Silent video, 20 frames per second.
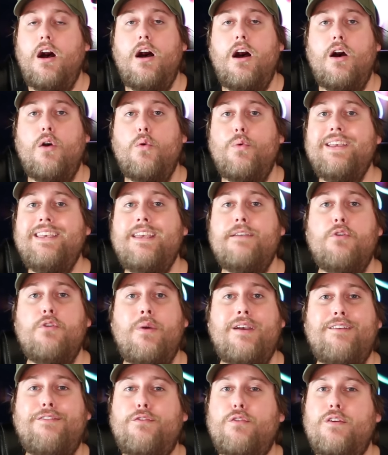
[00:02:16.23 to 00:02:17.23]
Uh, we give
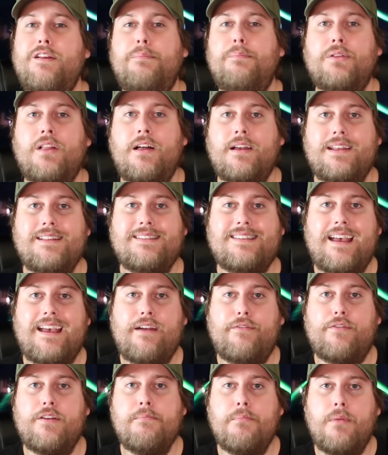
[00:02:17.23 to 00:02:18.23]
away free plugins
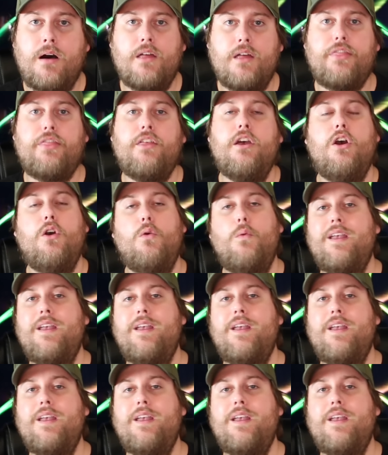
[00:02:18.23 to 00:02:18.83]
every month.